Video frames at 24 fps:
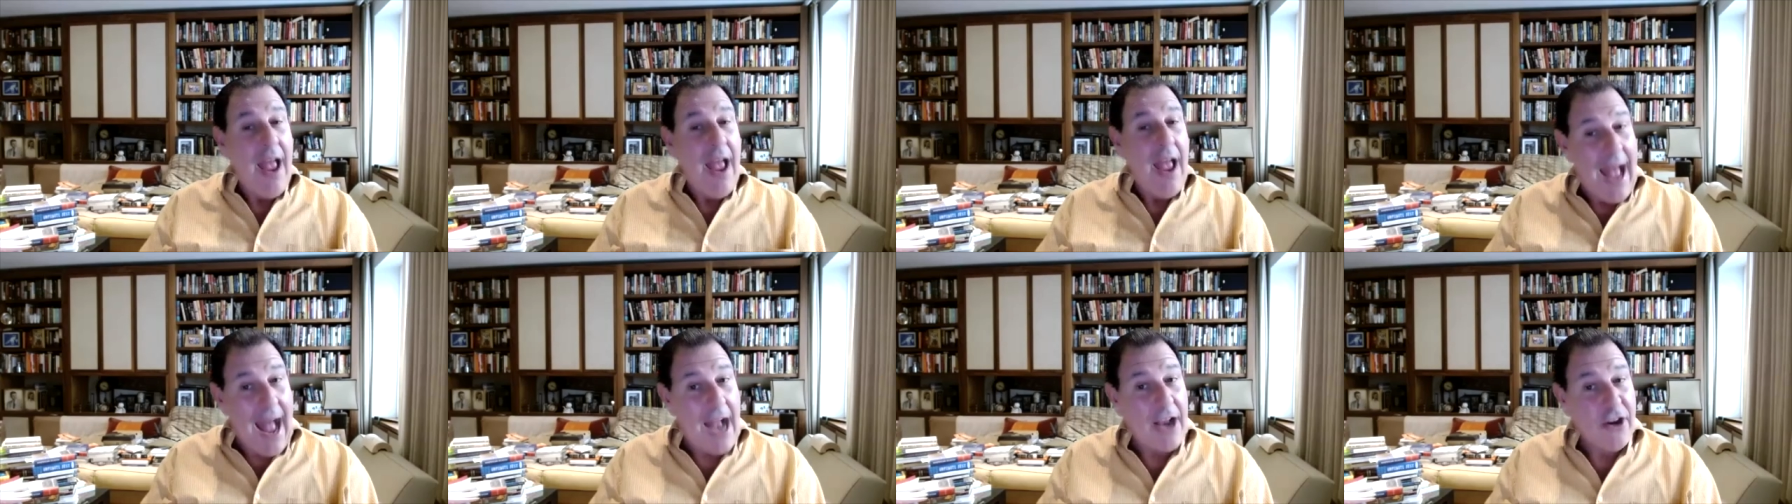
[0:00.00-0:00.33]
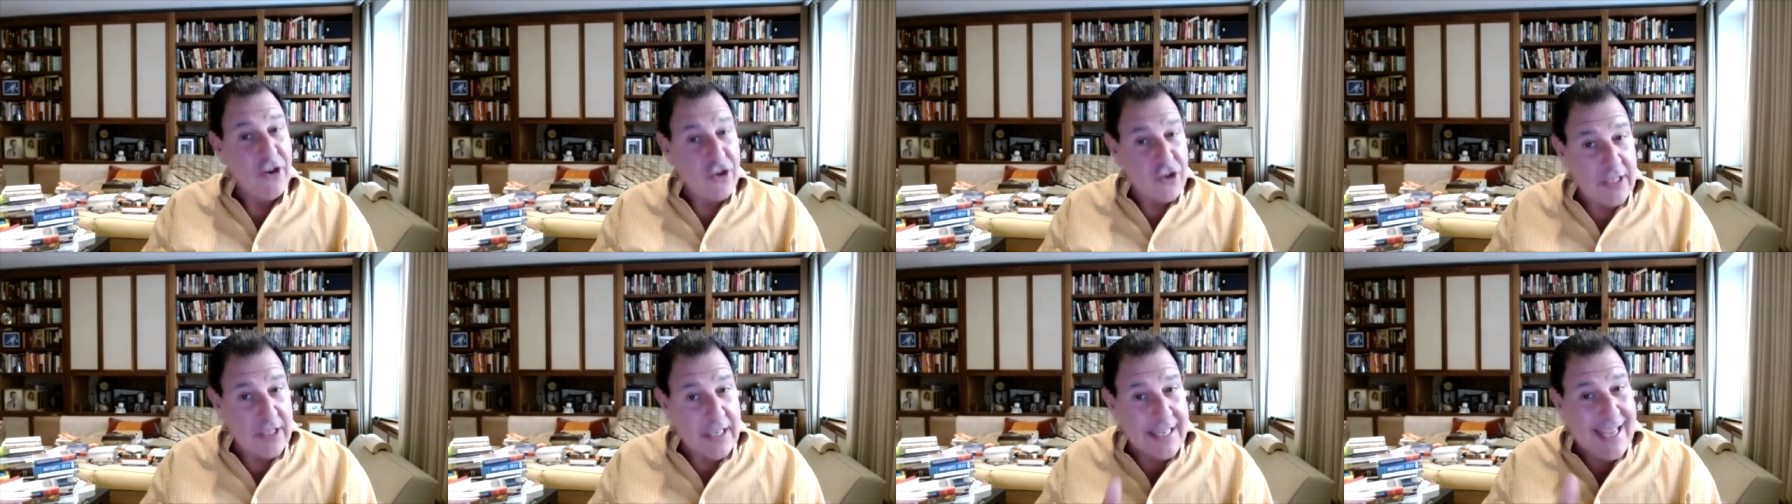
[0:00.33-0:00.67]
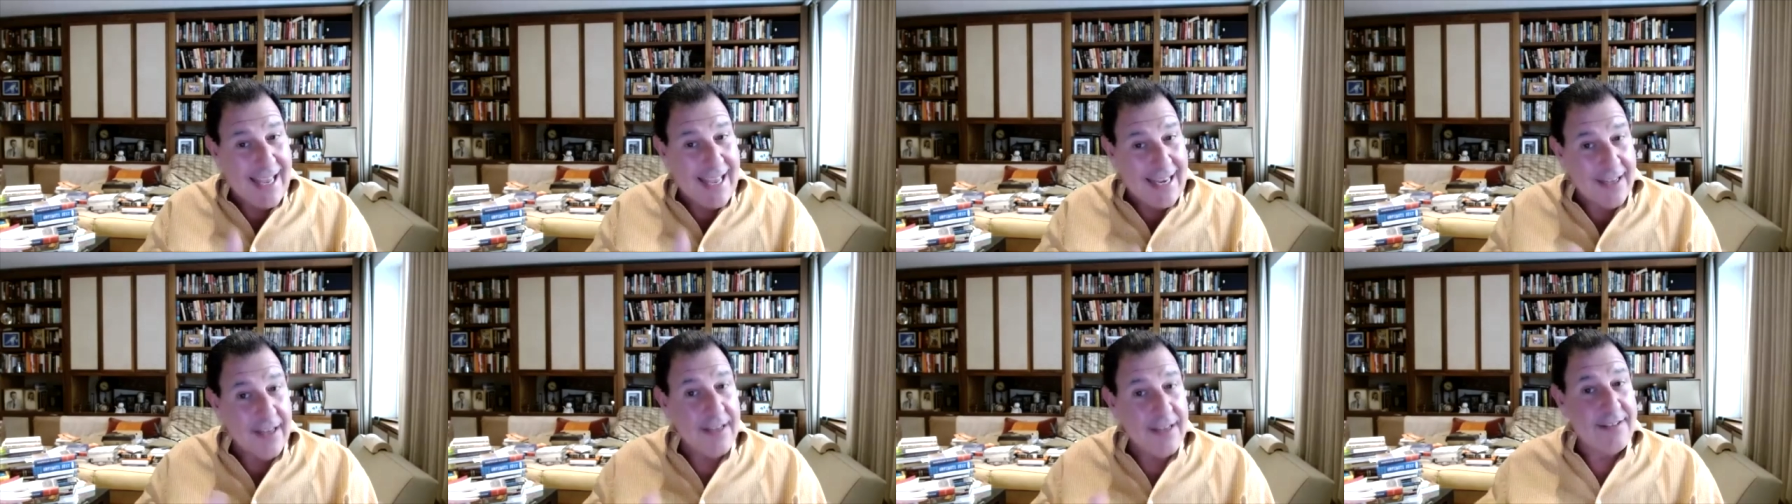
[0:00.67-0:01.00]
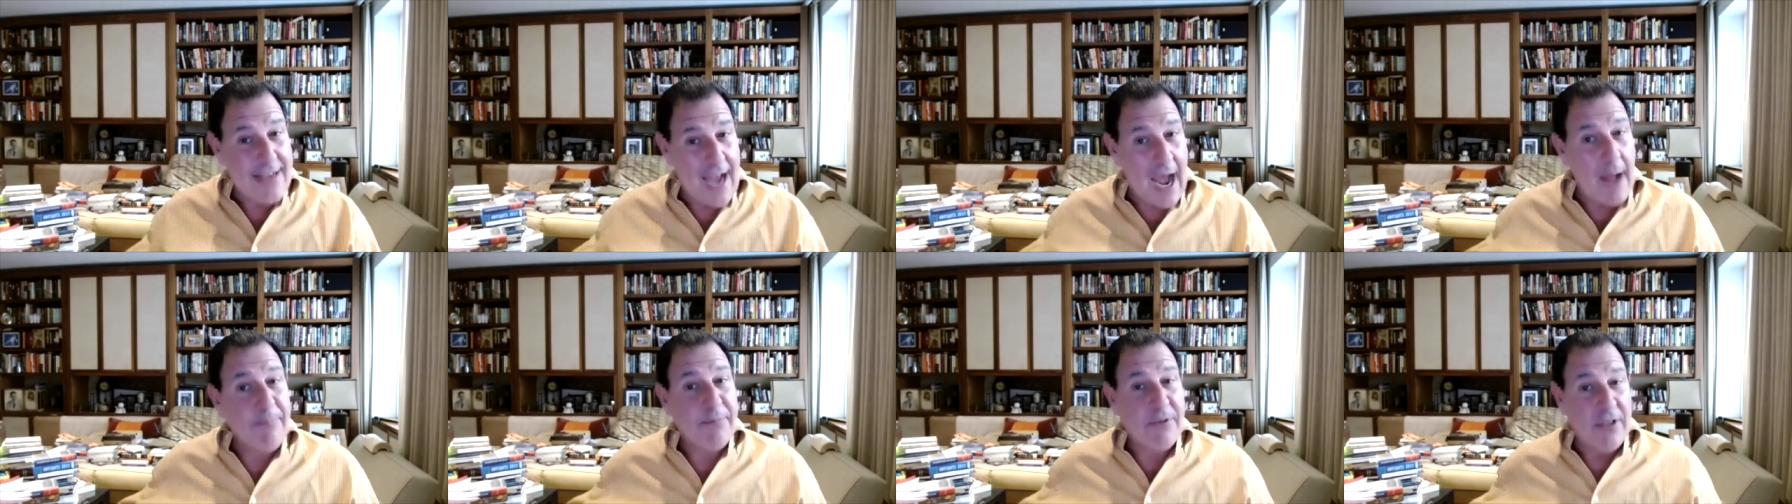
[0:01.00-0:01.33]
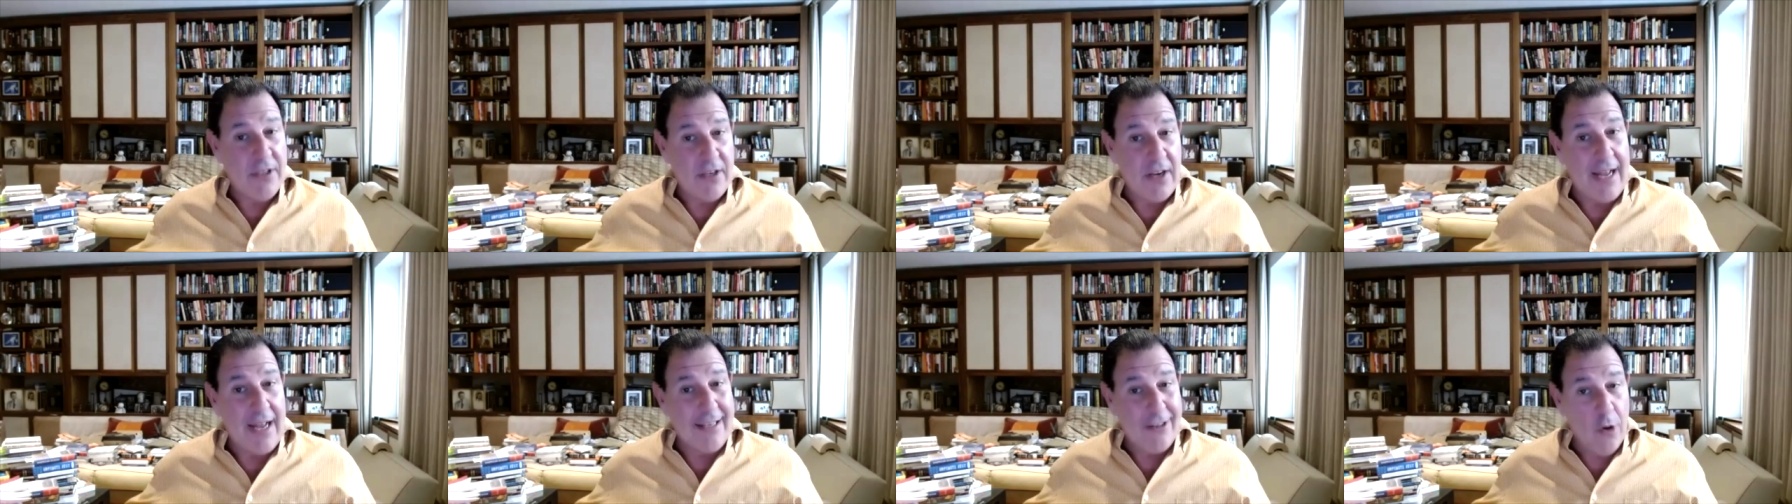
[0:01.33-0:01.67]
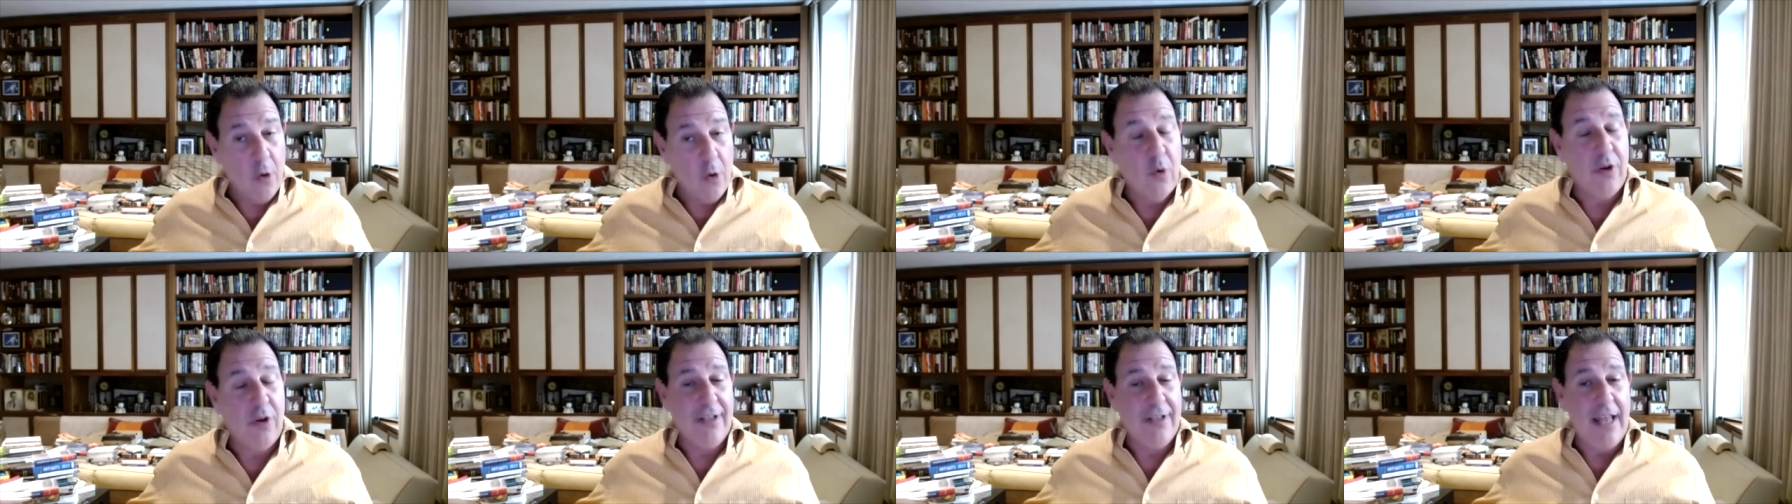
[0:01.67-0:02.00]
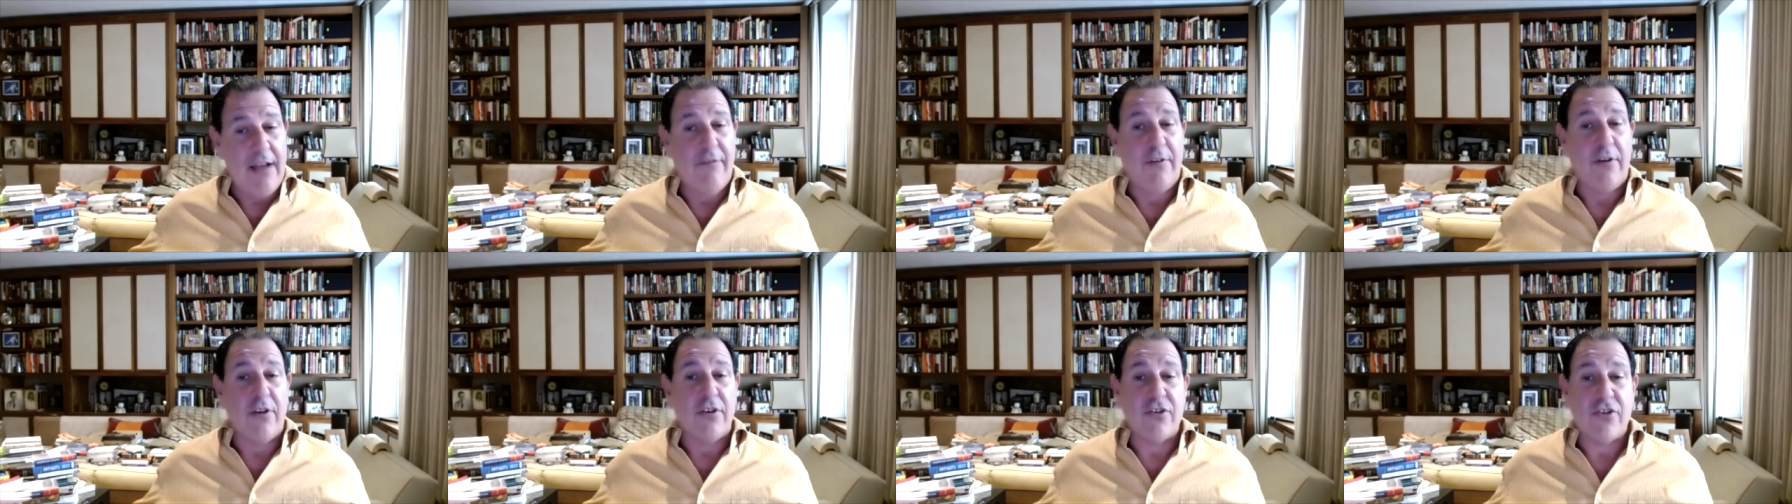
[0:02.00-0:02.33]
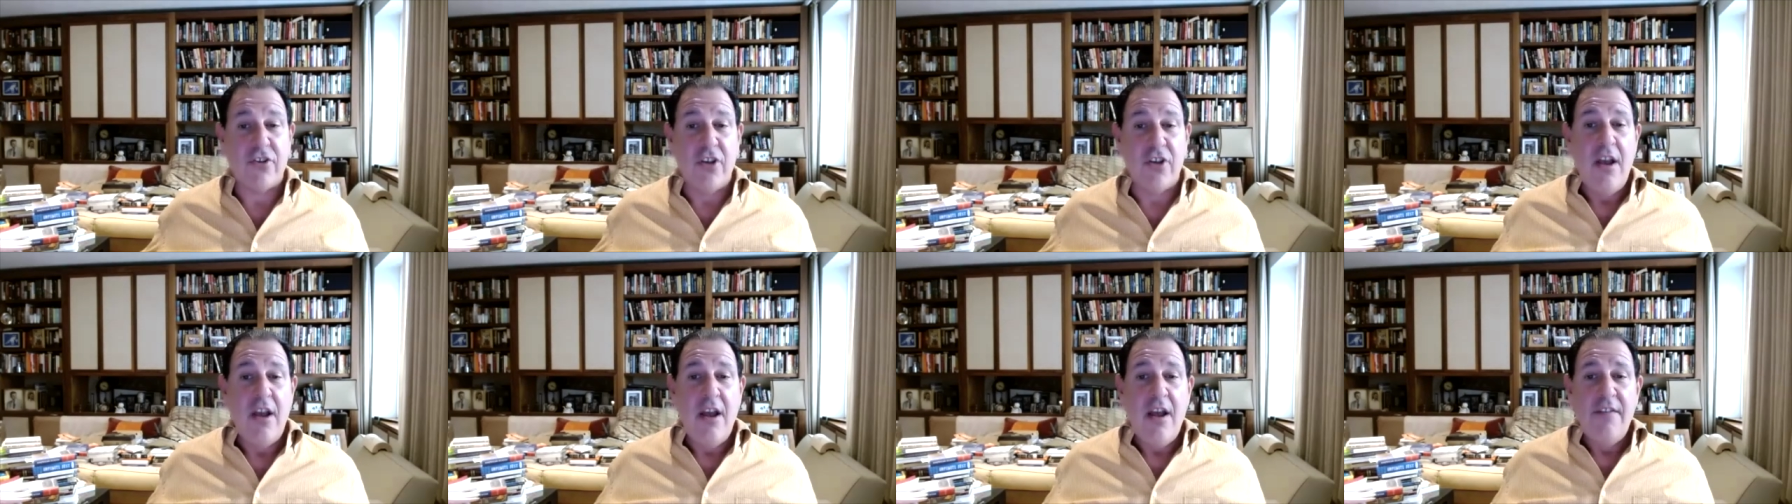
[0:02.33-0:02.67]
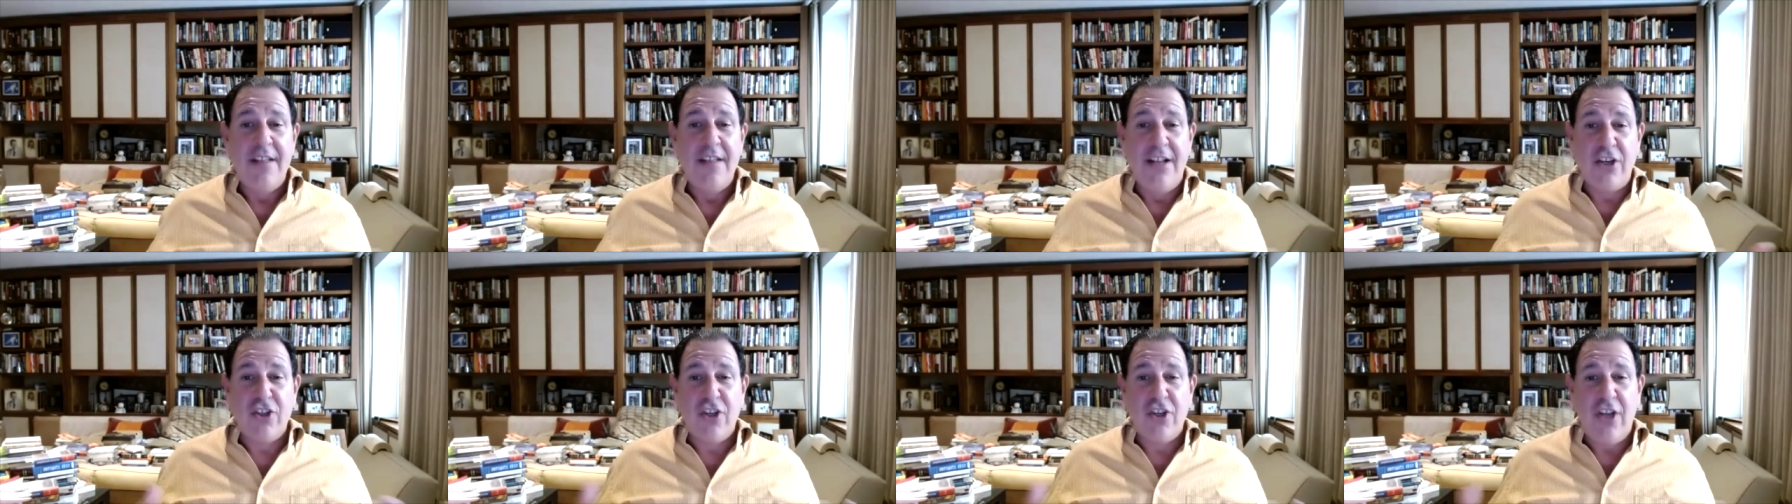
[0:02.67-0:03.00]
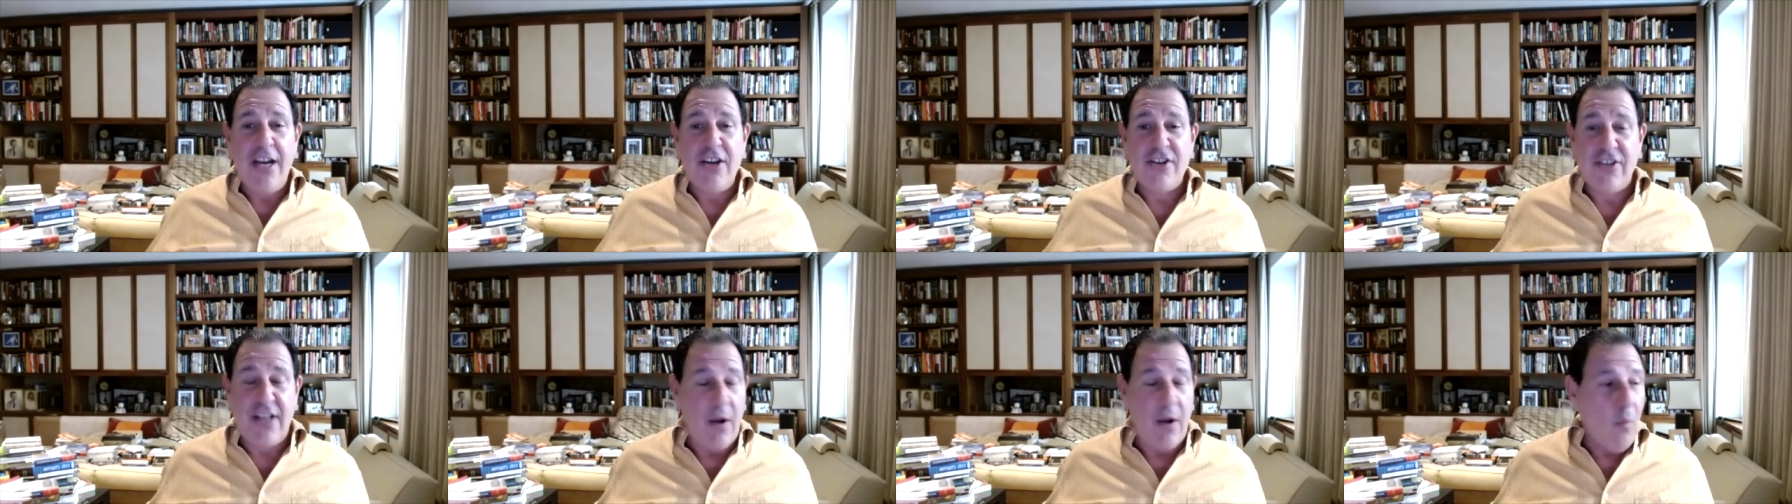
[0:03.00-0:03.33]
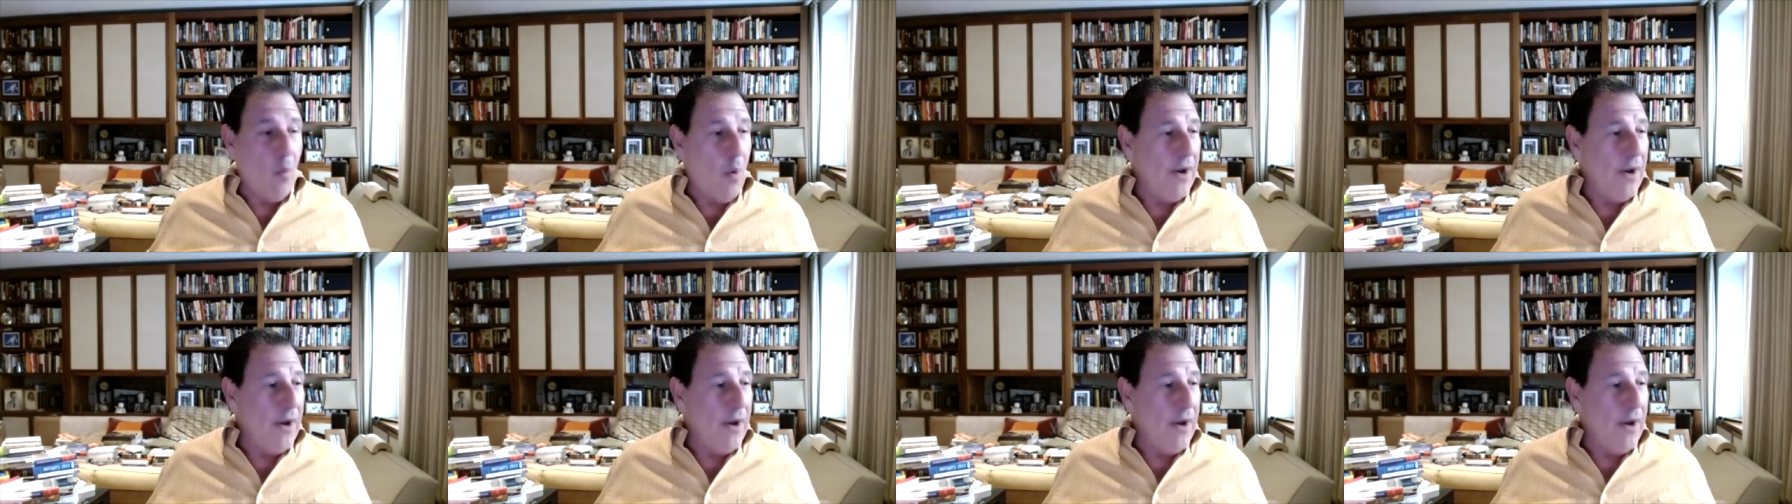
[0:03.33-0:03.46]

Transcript: actually getting adopted at local levels that change that.